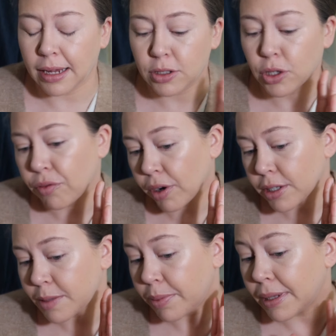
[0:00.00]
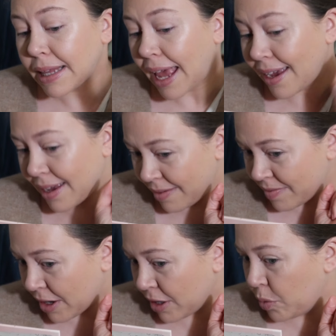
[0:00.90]
And so far it's playing
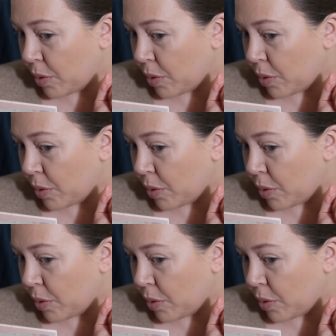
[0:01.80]
very